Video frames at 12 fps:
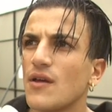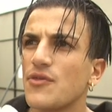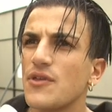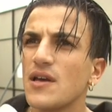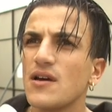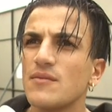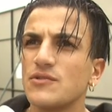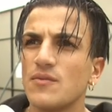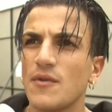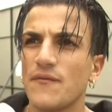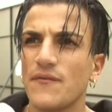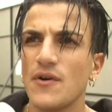think I'm doing
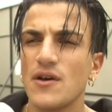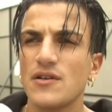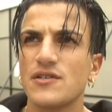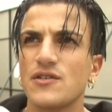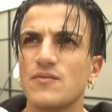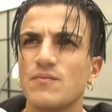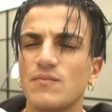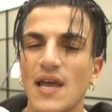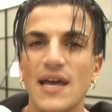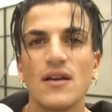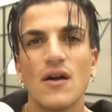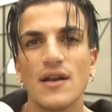my first
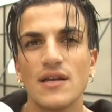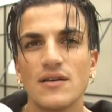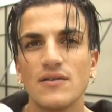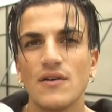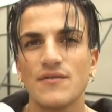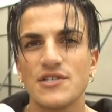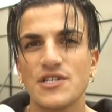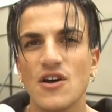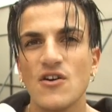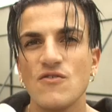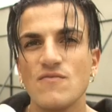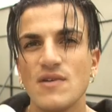headlining of a
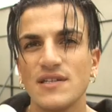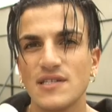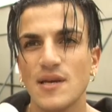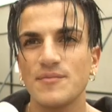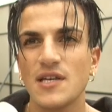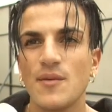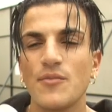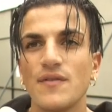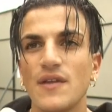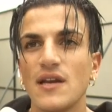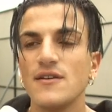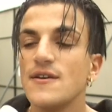show in September,
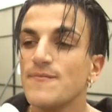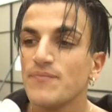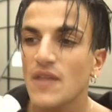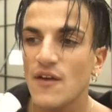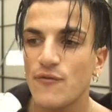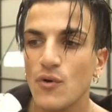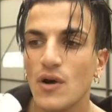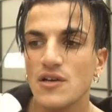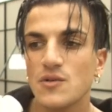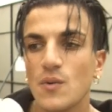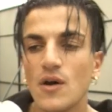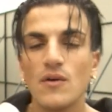and then if all
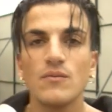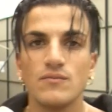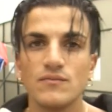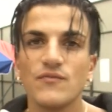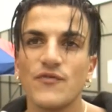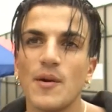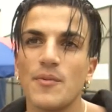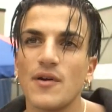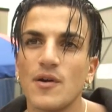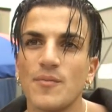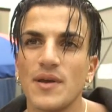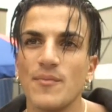goes well,
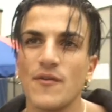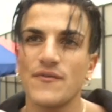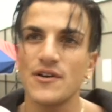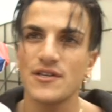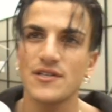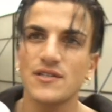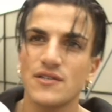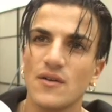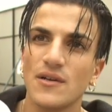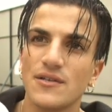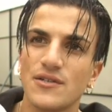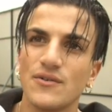February will be my first
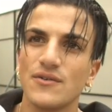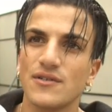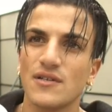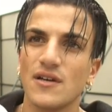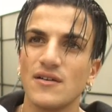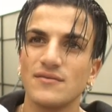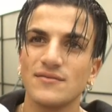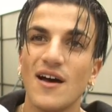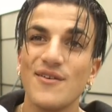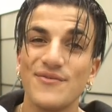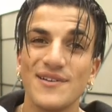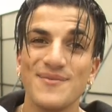solo tour, so
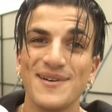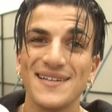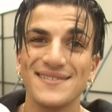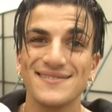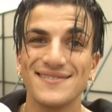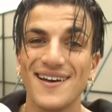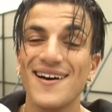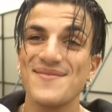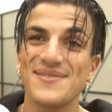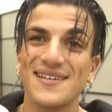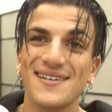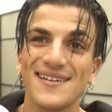hopefully, mate, I hope
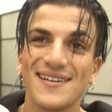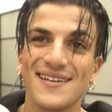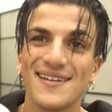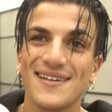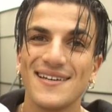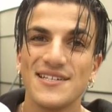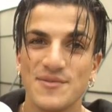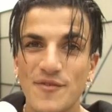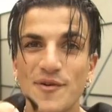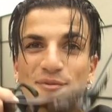so. Do you mind if I